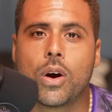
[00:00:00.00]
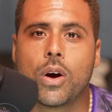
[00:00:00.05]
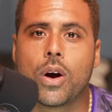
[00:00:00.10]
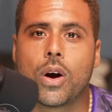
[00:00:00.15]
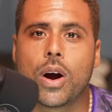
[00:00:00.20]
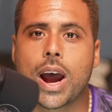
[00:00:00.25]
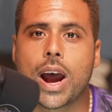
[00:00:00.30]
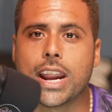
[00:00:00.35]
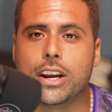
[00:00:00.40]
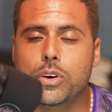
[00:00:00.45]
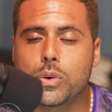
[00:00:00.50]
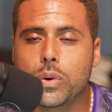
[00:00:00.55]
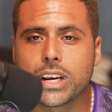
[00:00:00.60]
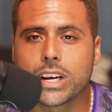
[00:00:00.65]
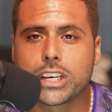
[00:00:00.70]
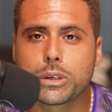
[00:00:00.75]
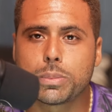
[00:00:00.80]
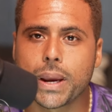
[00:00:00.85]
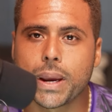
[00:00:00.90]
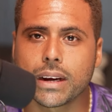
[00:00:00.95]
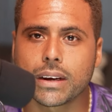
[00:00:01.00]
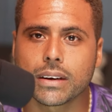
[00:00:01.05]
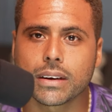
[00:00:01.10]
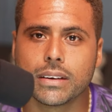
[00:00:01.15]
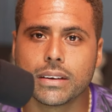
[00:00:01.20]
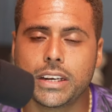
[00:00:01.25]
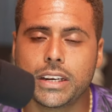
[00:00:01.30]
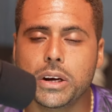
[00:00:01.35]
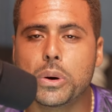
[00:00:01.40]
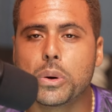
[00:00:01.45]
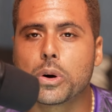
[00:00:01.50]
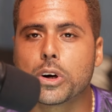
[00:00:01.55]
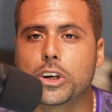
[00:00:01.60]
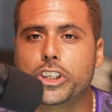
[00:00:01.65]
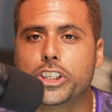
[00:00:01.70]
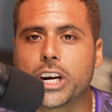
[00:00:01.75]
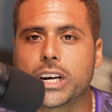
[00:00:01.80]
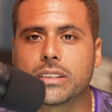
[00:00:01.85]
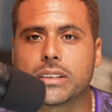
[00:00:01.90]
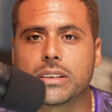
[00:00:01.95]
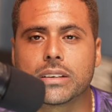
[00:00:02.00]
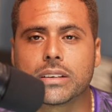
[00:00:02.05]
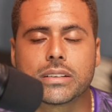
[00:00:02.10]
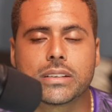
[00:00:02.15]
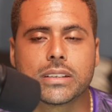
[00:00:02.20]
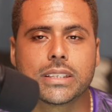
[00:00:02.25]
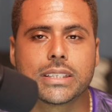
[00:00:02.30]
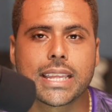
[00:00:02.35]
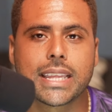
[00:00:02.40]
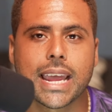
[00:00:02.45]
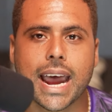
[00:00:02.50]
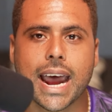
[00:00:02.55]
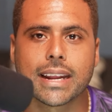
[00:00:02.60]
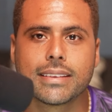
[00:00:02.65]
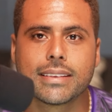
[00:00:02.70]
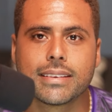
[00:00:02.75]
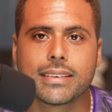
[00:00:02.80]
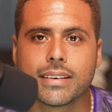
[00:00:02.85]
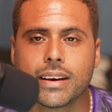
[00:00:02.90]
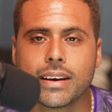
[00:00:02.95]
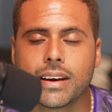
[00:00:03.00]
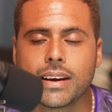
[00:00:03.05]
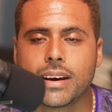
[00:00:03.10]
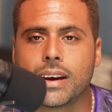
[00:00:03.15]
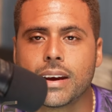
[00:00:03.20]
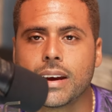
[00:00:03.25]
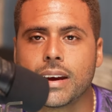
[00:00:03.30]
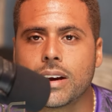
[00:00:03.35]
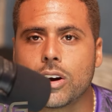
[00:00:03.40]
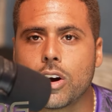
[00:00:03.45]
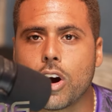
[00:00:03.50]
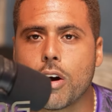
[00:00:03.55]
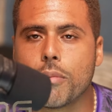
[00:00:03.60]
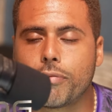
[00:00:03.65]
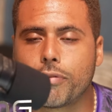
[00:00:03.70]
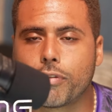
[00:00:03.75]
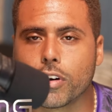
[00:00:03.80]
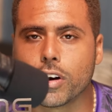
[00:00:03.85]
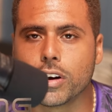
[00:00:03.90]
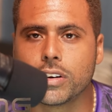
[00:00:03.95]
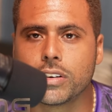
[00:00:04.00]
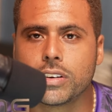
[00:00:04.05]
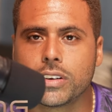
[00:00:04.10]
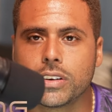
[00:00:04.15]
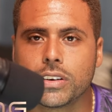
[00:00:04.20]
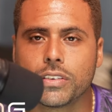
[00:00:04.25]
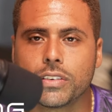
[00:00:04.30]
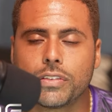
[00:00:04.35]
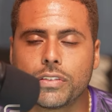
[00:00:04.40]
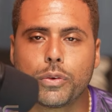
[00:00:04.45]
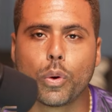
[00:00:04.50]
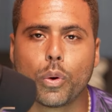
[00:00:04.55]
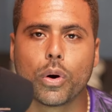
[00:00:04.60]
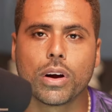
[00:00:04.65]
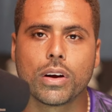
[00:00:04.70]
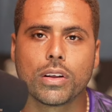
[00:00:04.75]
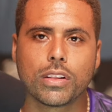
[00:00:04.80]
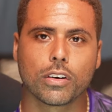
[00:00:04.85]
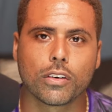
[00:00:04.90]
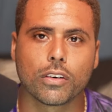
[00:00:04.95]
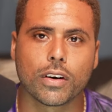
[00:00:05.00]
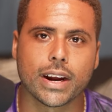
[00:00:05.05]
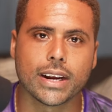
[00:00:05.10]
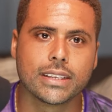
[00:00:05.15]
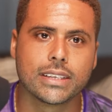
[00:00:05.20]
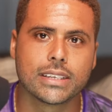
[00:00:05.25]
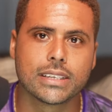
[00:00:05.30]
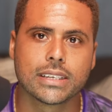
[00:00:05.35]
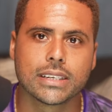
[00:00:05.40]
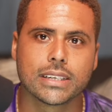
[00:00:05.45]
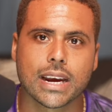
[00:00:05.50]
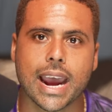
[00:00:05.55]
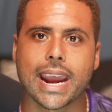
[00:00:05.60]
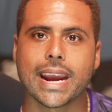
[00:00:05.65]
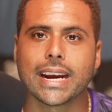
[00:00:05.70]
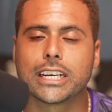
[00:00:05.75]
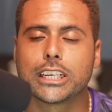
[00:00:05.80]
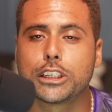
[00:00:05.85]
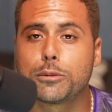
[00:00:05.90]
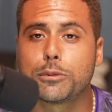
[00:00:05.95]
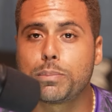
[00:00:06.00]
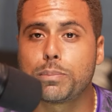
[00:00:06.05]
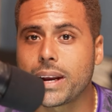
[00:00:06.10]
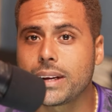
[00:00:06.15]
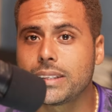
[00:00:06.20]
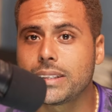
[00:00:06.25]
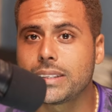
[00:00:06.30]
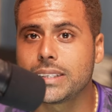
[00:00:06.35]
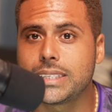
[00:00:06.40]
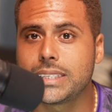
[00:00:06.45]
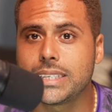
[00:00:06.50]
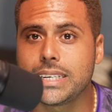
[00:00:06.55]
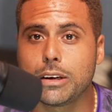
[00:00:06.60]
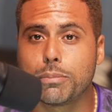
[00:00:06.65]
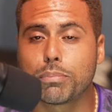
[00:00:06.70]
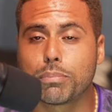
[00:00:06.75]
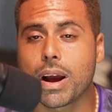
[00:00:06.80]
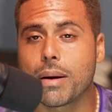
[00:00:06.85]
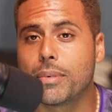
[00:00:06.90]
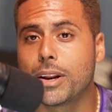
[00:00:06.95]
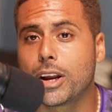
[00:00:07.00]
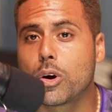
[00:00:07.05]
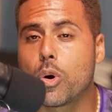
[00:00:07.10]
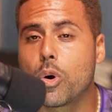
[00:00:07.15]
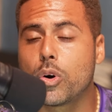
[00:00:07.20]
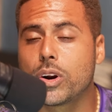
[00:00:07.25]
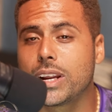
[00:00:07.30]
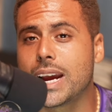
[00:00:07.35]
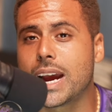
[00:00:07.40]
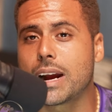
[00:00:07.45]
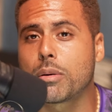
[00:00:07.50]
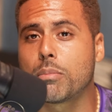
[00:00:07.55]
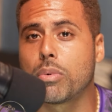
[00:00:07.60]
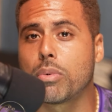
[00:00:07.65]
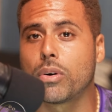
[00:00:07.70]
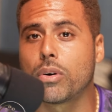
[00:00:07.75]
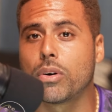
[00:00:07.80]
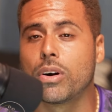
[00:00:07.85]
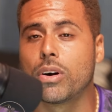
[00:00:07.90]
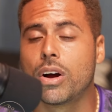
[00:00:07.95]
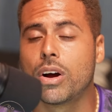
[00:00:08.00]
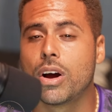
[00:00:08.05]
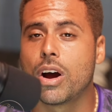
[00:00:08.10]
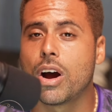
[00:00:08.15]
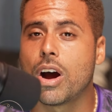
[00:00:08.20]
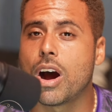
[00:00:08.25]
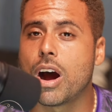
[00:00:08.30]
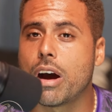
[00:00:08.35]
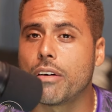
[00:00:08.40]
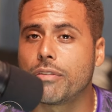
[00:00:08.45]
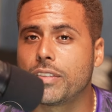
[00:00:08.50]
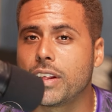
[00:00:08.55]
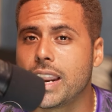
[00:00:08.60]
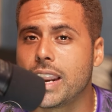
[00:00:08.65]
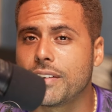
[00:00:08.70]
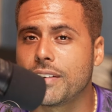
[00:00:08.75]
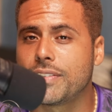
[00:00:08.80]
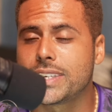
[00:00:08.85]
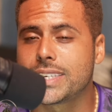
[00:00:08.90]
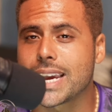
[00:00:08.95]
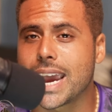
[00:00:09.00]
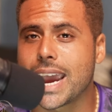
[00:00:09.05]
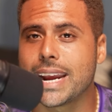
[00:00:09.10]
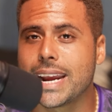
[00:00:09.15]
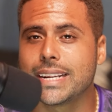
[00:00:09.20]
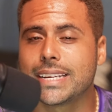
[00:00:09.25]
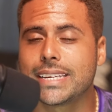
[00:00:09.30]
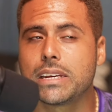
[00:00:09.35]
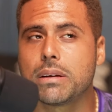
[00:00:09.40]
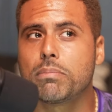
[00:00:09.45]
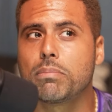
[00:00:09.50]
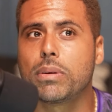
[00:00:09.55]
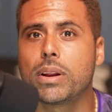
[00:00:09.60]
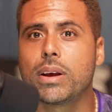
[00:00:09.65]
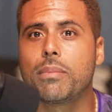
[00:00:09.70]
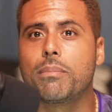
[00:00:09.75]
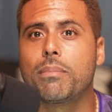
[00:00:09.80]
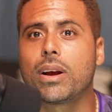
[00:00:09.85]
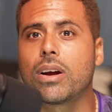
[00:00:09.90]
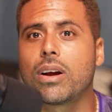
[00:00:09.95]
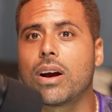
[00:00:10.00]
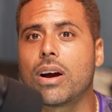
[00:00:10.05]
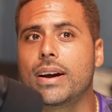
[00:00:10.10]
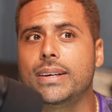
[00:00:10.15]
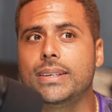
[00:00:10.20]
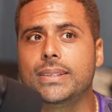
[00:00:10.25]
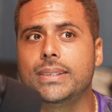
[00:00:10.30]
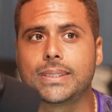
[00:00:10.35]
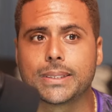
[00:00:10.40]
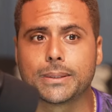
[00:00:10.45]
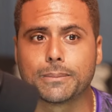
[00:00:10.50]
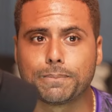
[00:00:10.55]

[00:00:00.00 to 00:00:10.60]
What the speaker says: I do expect Diogo Jota to start up front for the Reds. I expect to see probably Cody Gakpo off the left side, simply because